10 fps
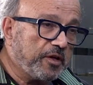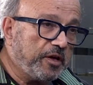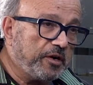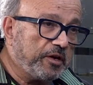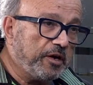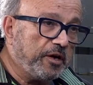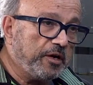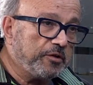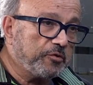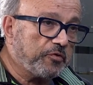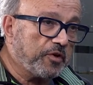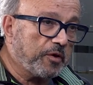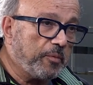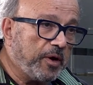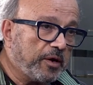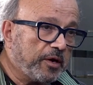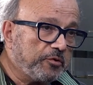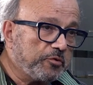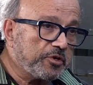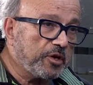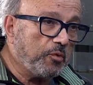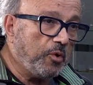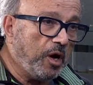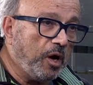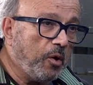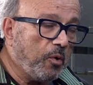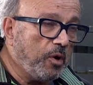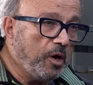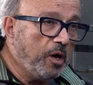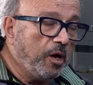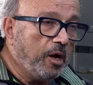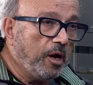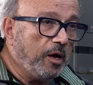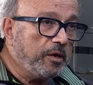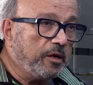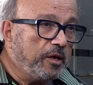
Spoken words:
area and you think back and you say, wow, I